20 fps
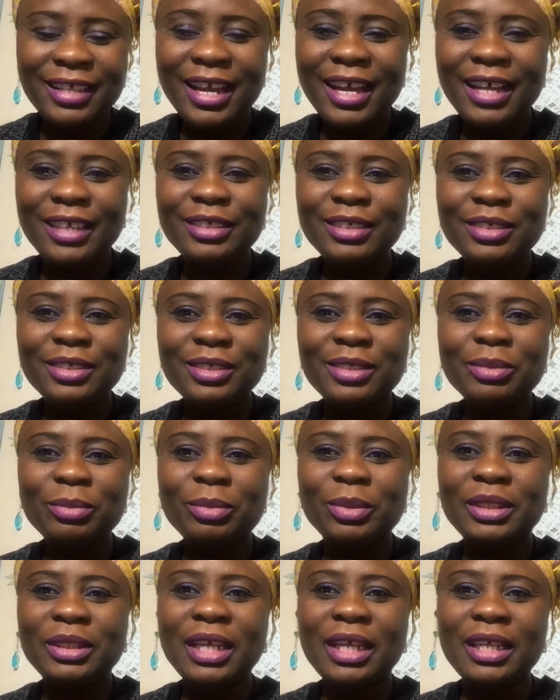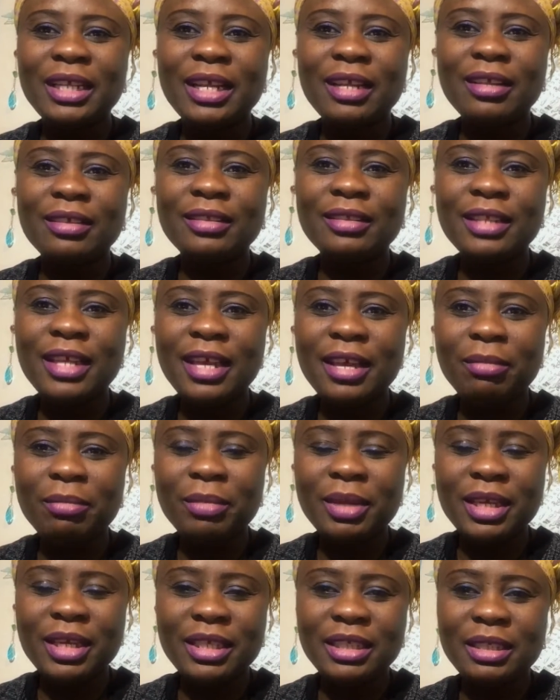Our YouTube channel
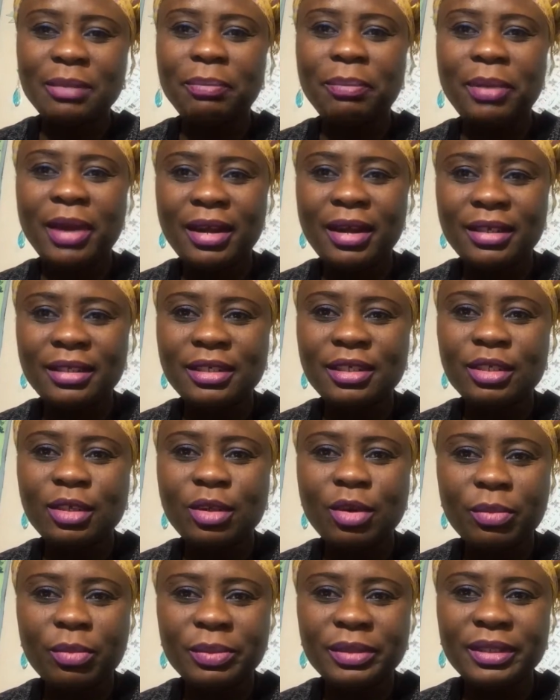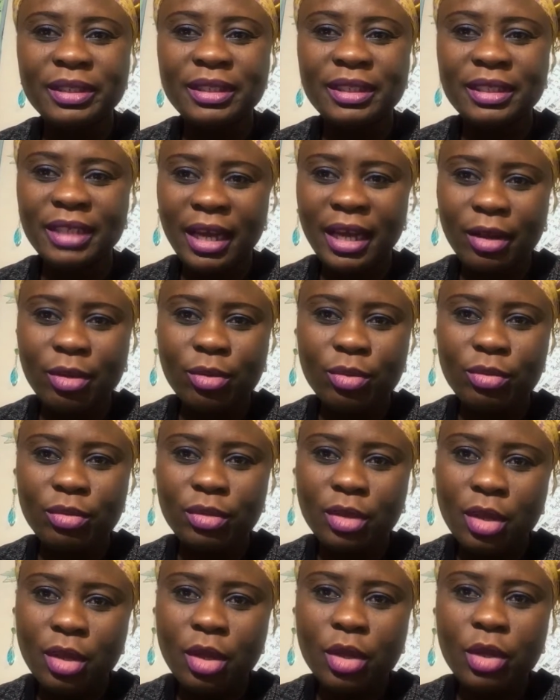name is Periscope
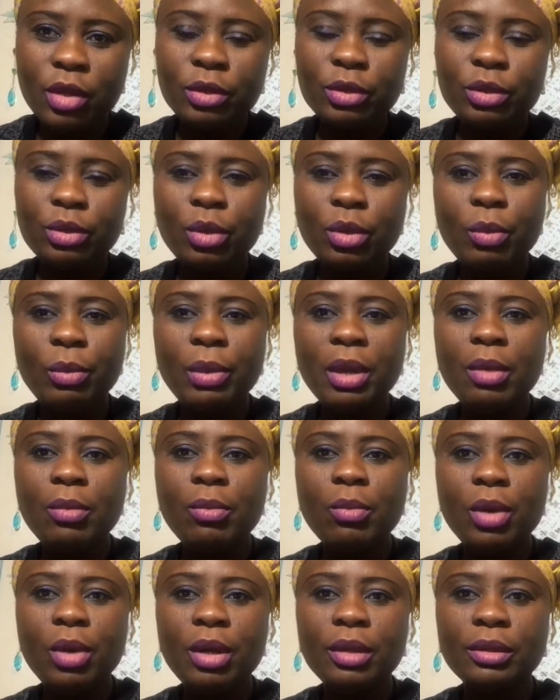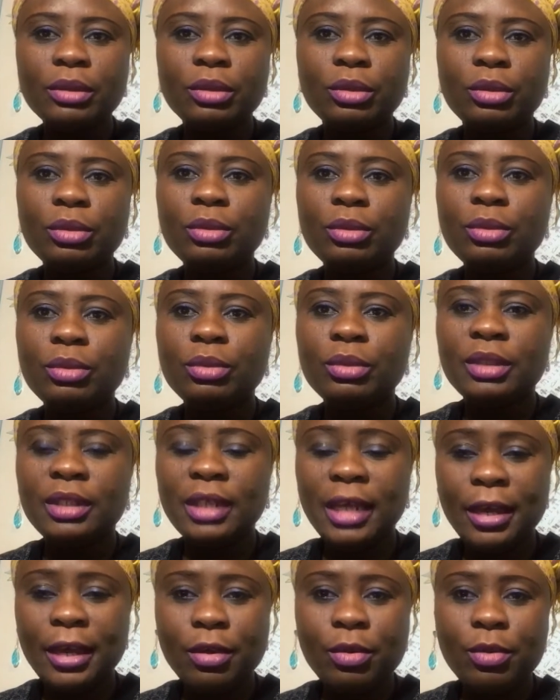Circle. So we want to
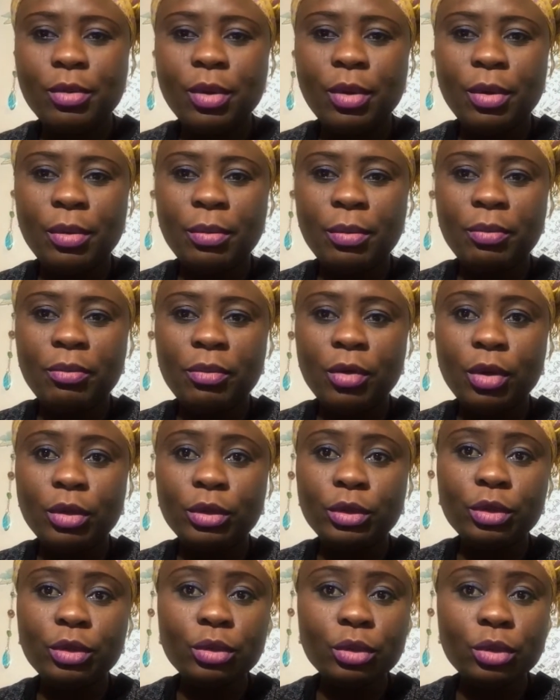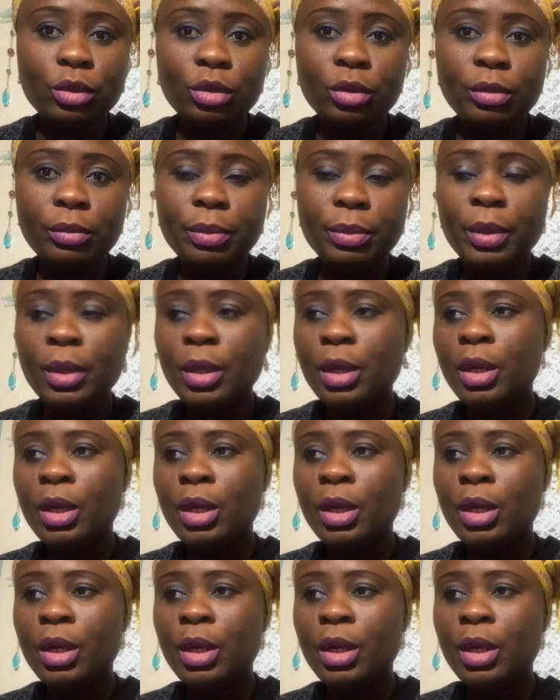see you on YouTube.